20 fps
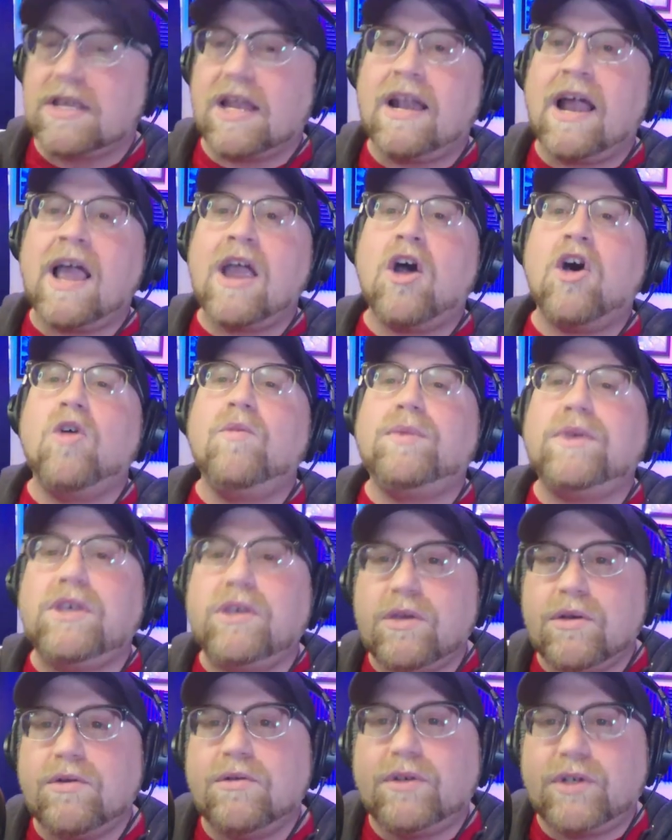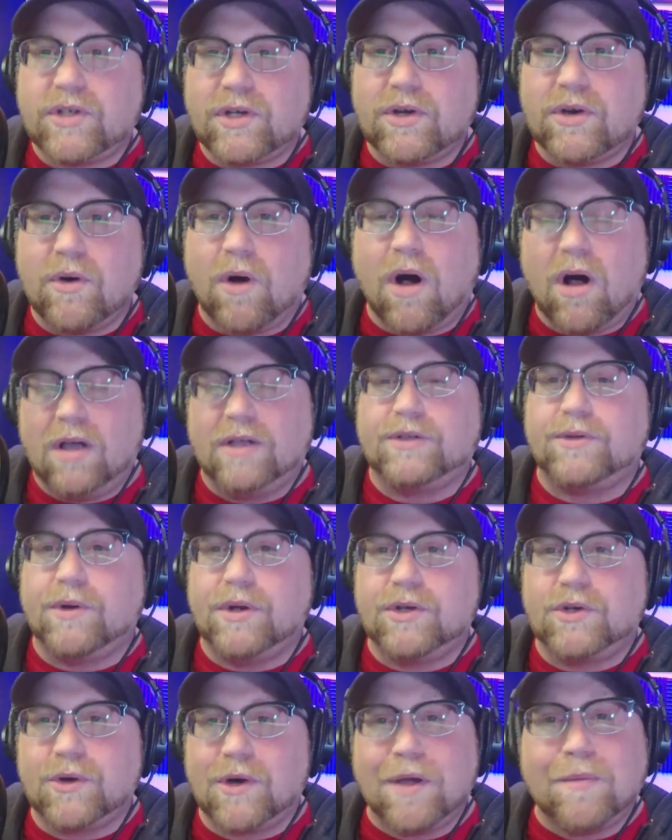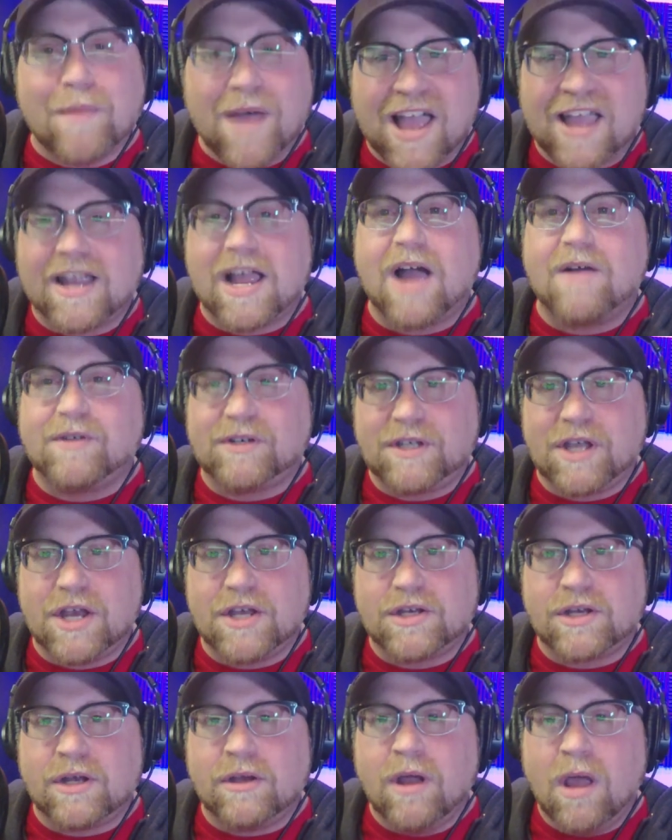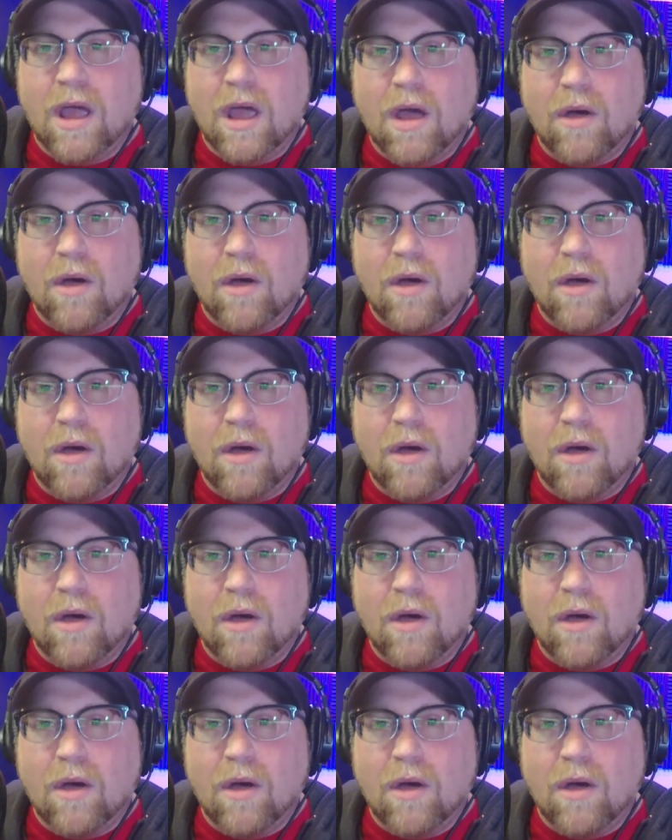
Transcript: And I hope you too also enjoy my conversation